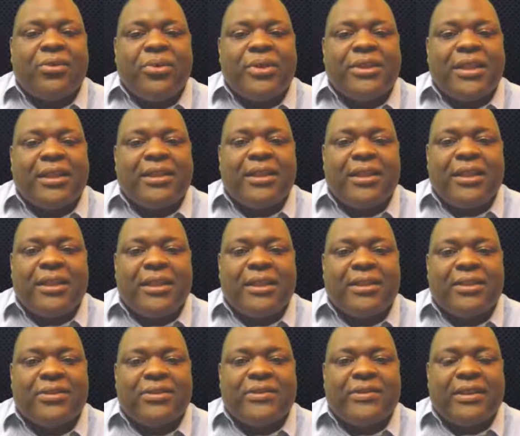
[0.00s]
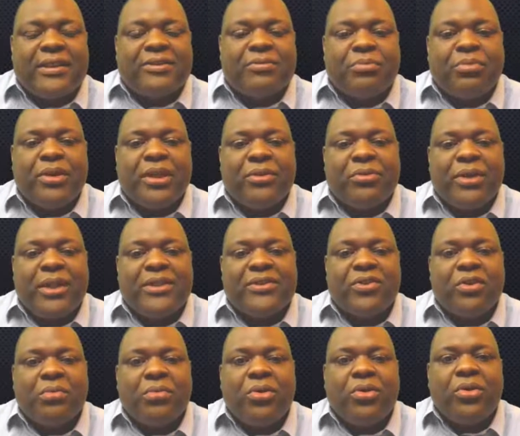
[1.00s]
which I think is pretty
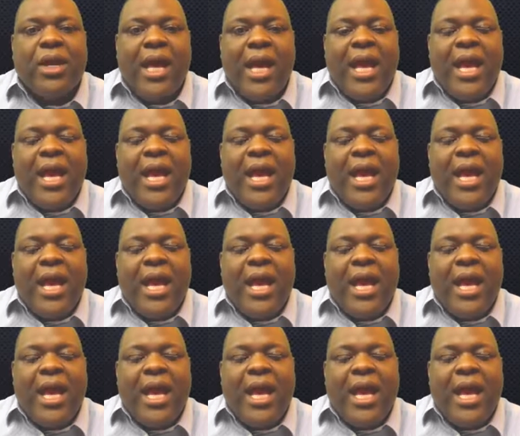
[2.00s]
reasonable,